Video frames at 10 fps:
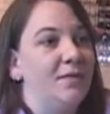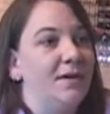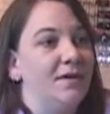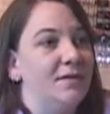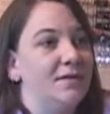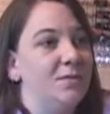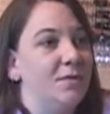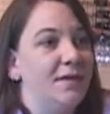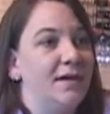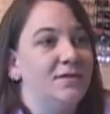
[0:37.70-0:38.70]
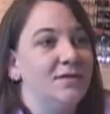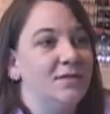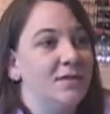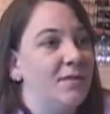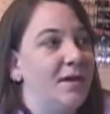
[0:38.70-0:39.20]
we are the
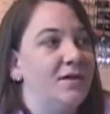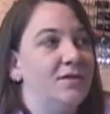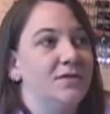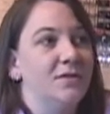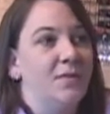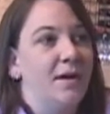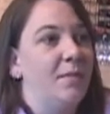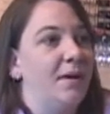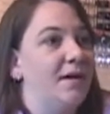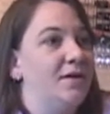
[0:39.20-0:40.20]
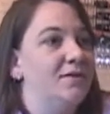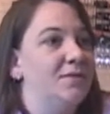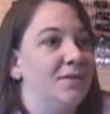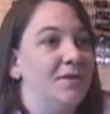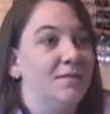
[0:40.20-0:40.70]
supervisors, we're the managers, the wine
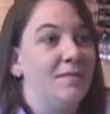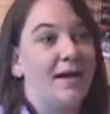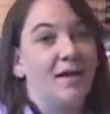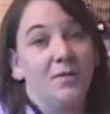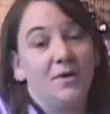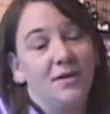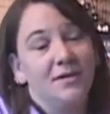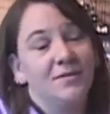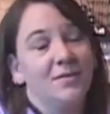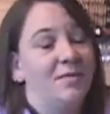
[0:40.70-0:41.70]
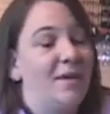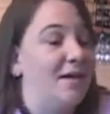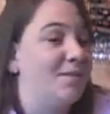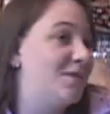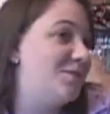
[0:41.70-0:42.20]
buyers, we're the backup cooks, we're the
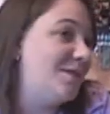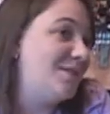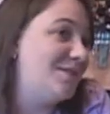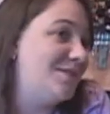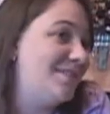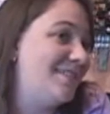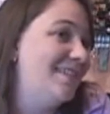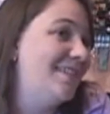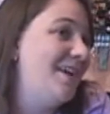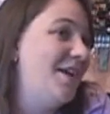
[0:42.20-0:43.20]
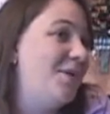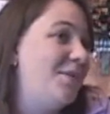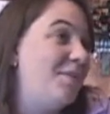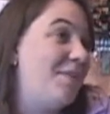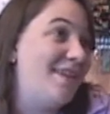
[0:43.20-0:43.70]
backup dishwashers,
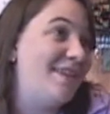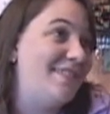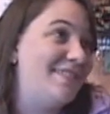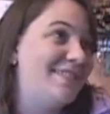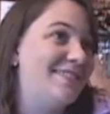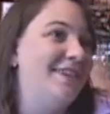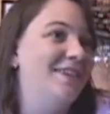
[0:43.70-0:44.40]
we're the maintenance.